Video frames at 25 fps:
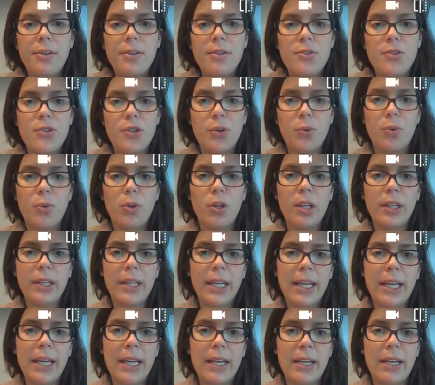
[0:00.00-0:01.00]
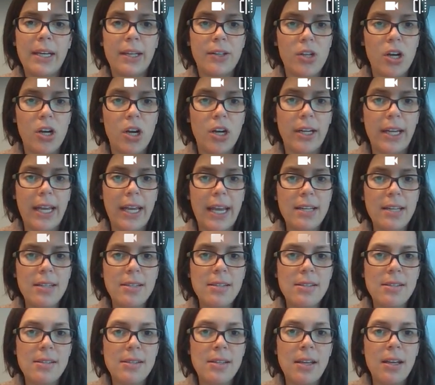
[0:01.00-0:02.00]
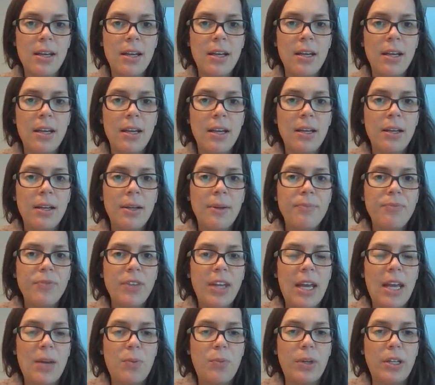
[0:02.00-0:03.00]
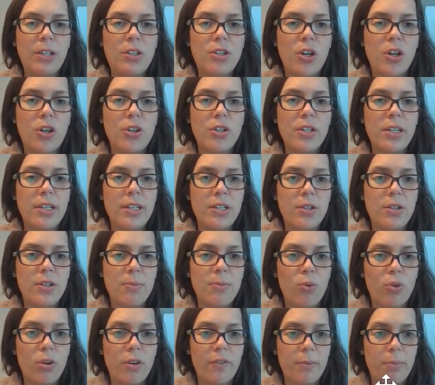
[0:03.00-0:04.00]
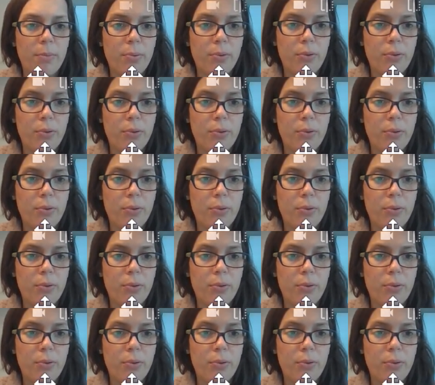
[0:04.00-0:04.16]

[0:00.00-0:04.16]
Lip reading: So we're looking at a guitar case and we turned it into more of a